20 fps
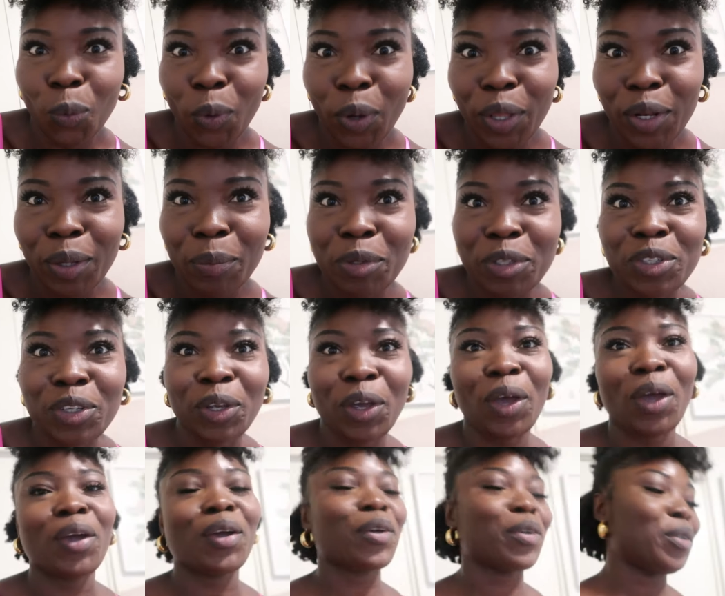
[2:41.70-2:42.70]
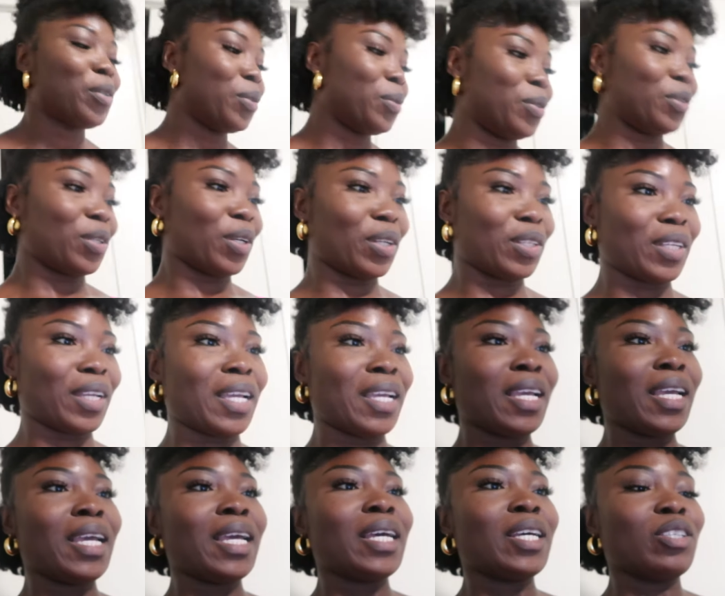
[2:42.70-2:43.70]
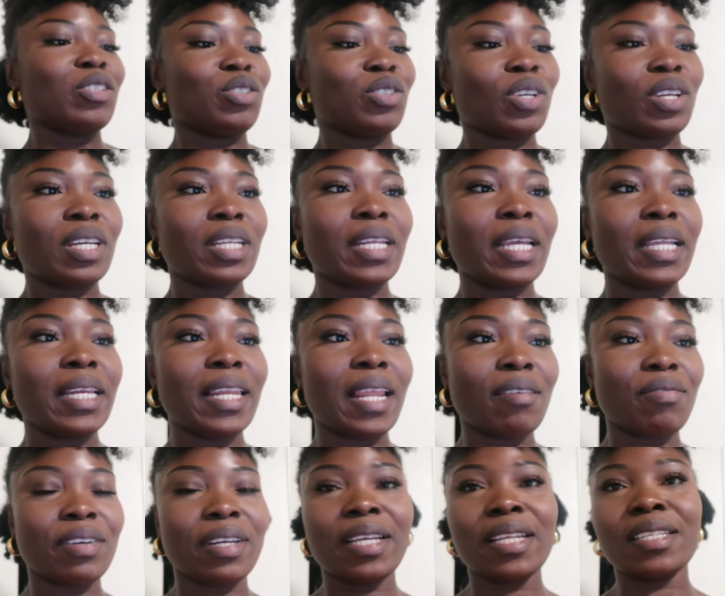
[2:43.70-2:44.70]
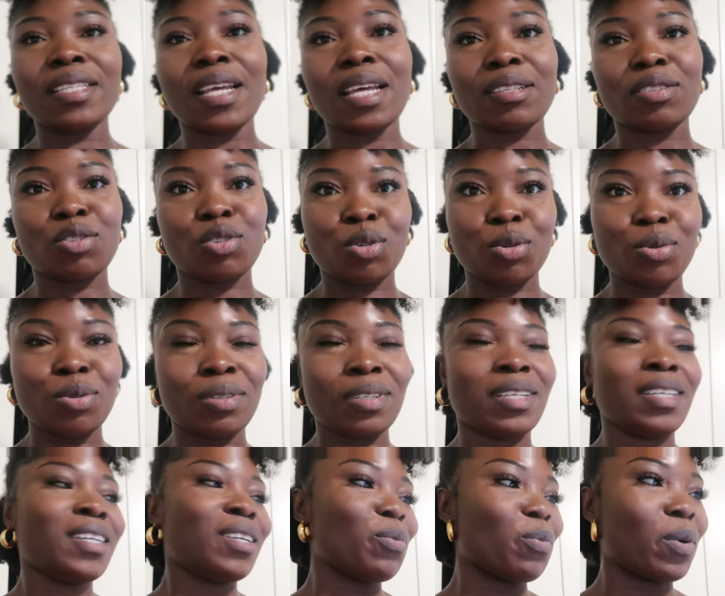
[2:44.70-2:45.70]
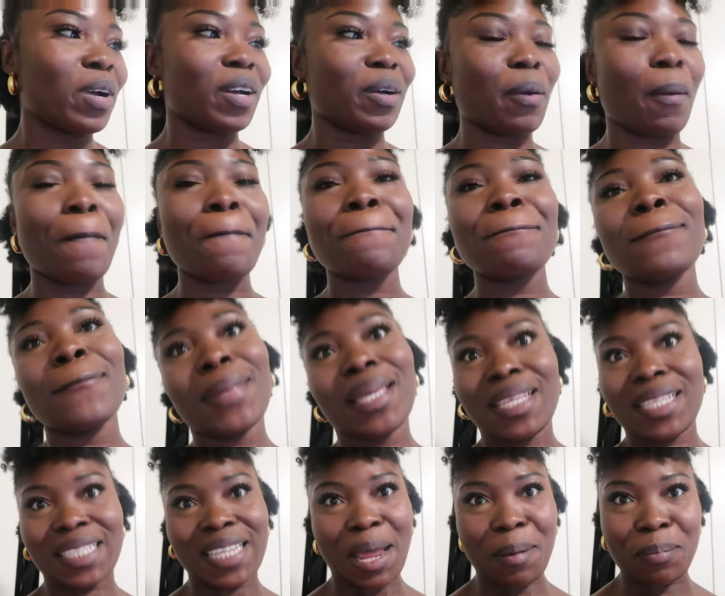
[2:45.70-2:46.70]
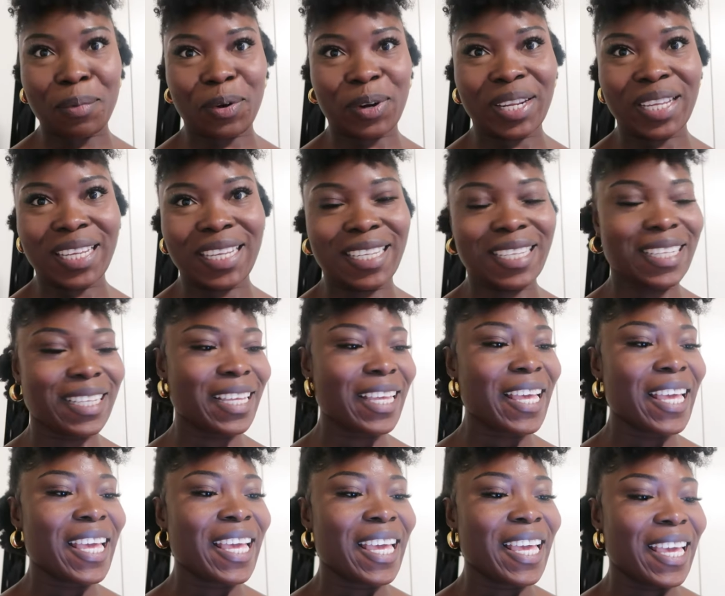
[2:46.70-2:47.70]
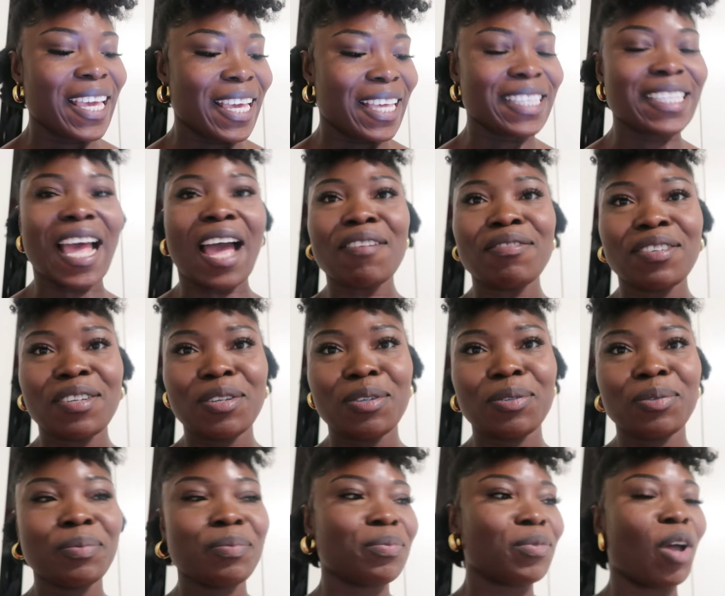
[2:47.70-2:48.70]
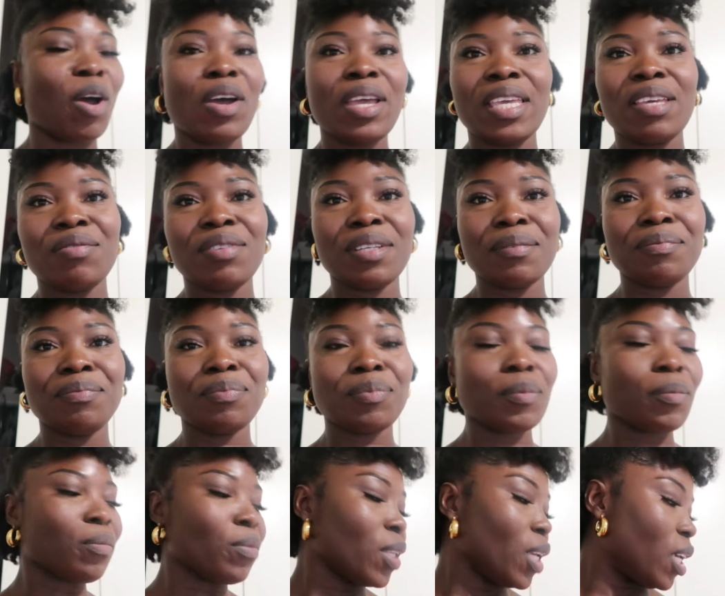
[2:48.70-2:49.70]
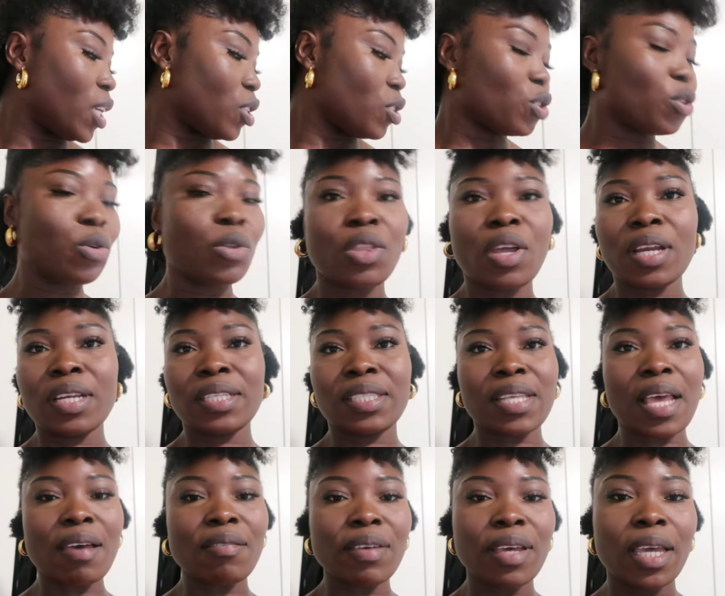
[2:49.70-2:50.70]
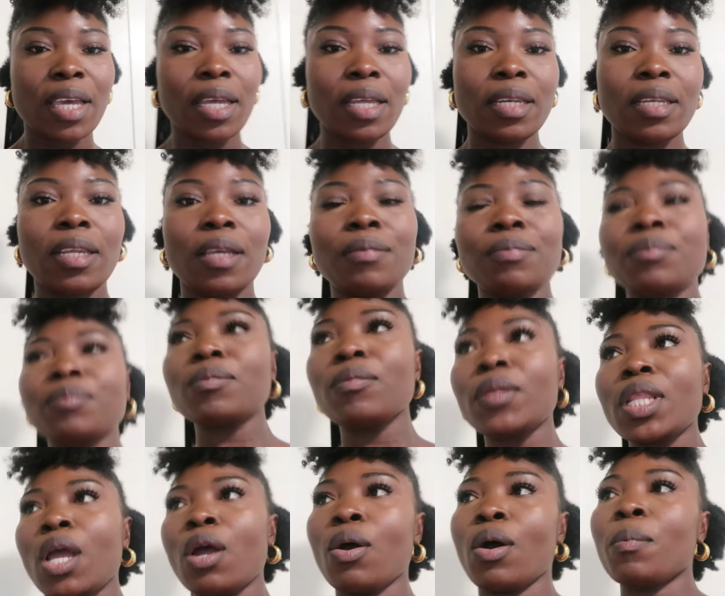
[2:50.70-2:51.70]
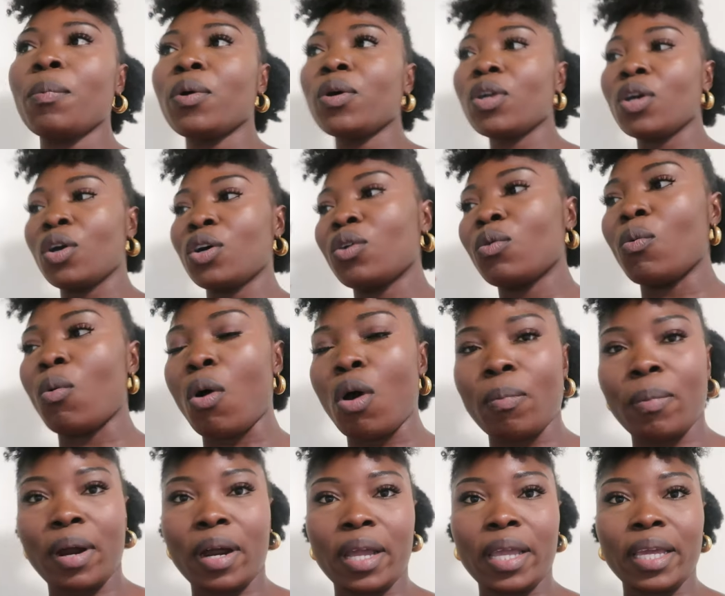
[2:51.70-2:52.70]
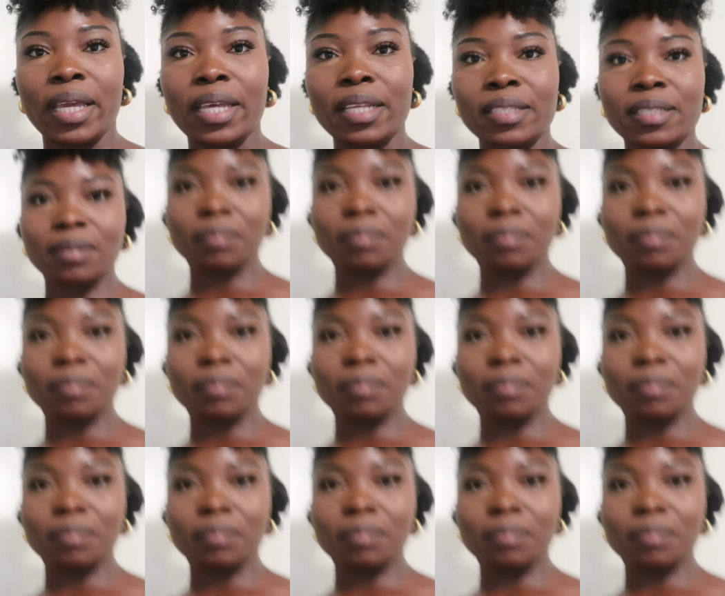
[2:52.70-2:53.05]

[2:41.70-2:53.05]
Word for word: wait, let me check. Sunday the 11th, it's at 2. Well, it's not morning. It's afternoon or evening. It's 2:37. I'm gonna go to Walmart and get